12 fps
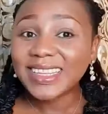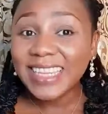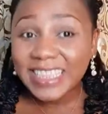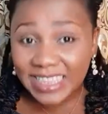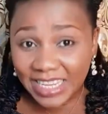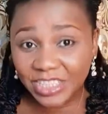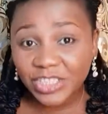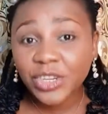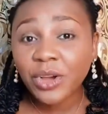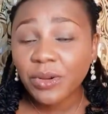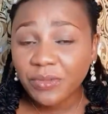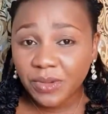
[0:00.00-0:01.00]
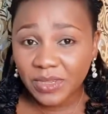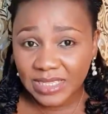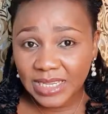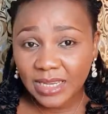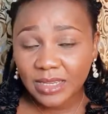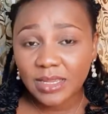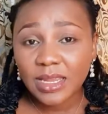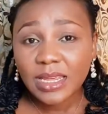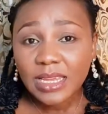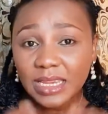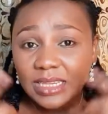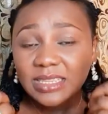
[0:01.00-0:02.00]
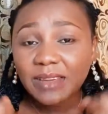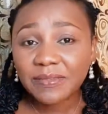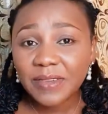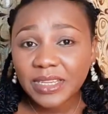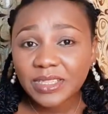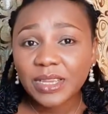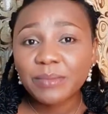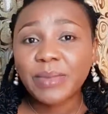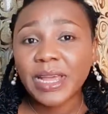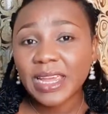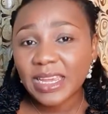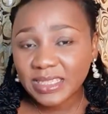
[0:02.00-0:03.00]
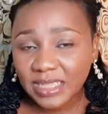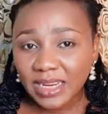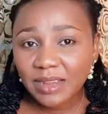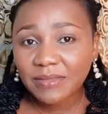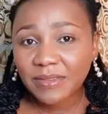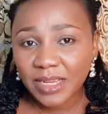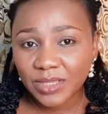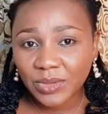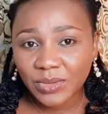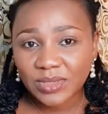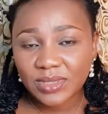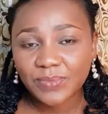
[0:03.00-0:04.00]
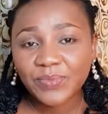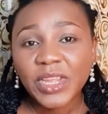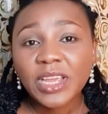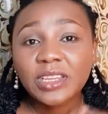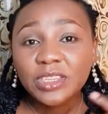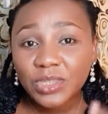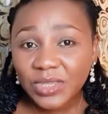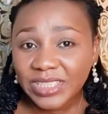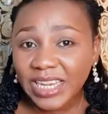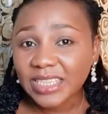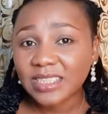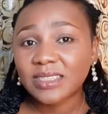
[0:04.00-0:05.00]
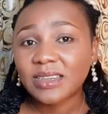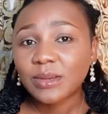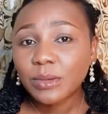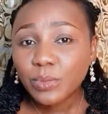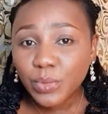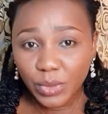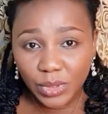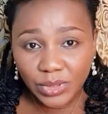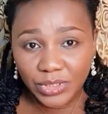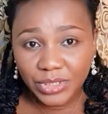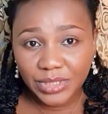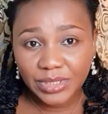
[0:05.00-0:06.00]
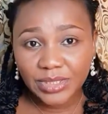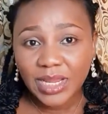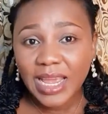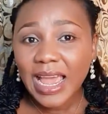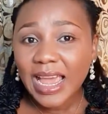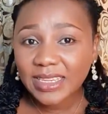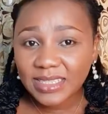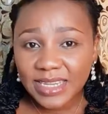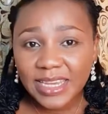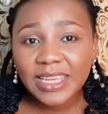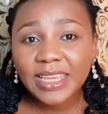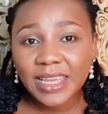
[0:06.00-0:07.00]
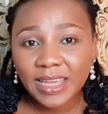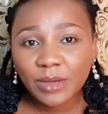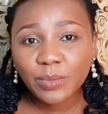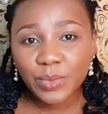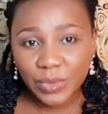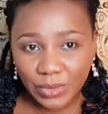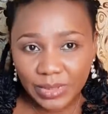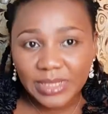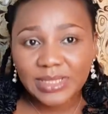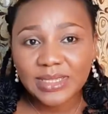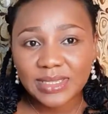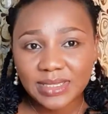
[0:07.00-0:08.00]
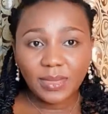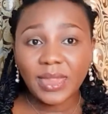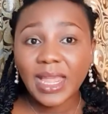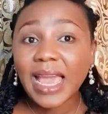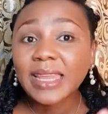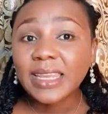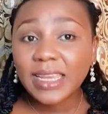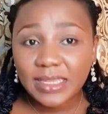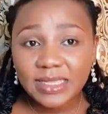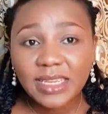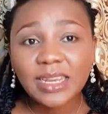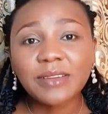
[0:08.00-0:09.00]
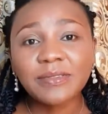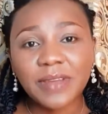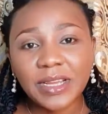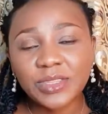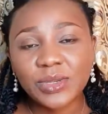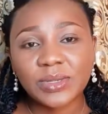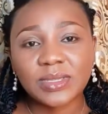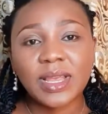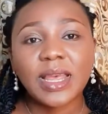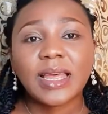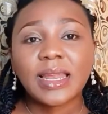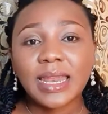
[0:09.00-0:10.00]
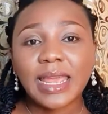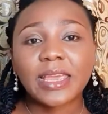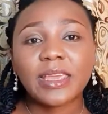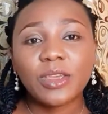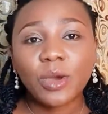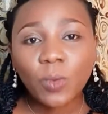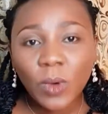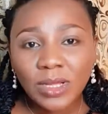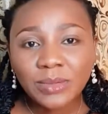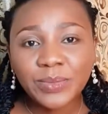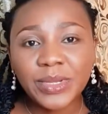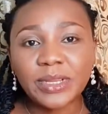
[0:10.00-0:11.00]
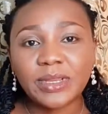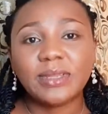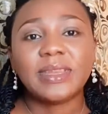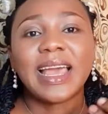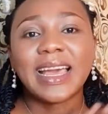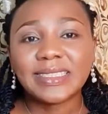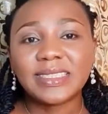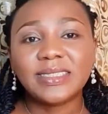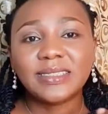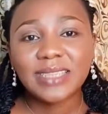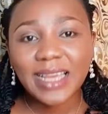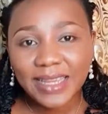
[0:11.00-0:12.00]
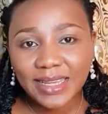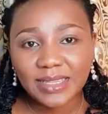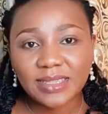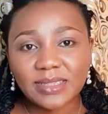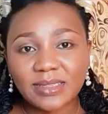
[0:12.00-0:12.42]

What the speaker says: The texture of your skin is affected by external factors such as pollution and skincare products, and internal factors like your well-being and diet.